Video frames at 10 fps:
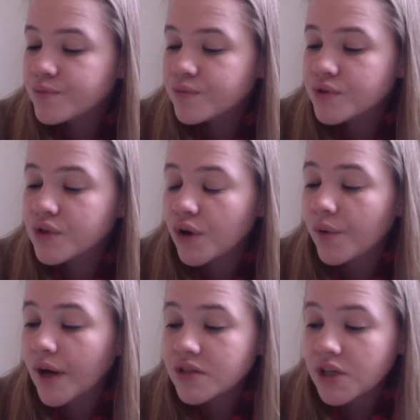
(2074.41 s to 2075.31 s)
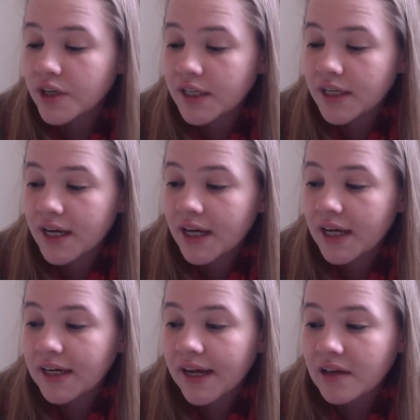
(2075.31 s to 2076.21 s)
So I started knitting,
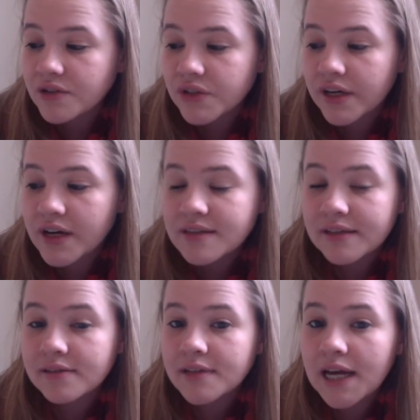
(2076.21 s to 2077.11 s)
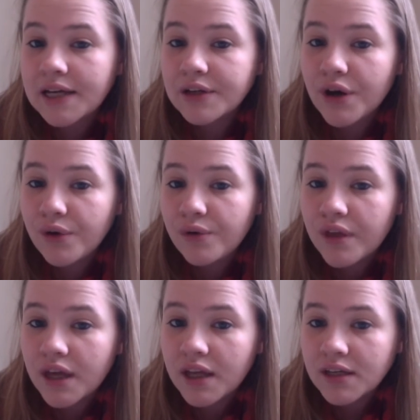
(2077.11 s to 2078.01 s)
and I asked her, I said, I know
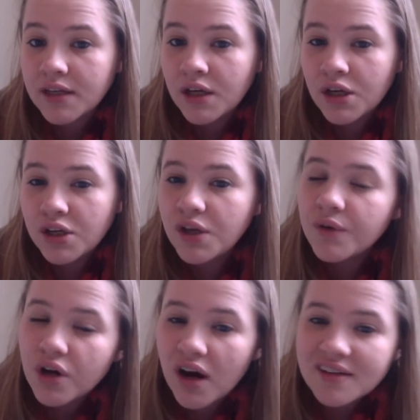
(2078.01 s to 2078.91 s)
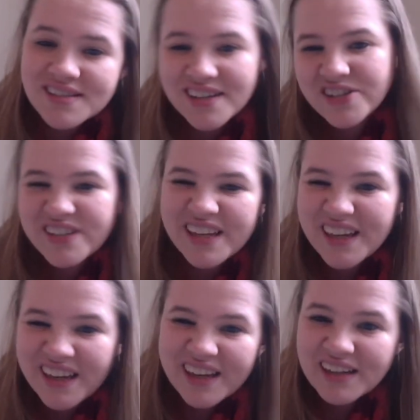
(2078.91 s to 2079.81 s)
that you and cross stitch,
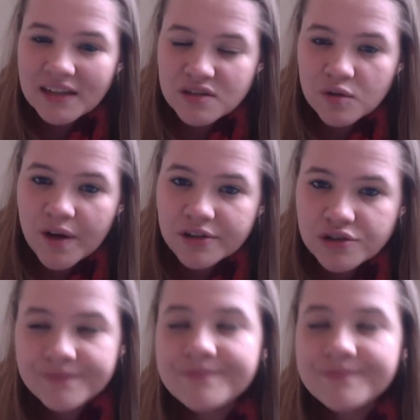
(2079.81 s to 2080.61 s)
not so much,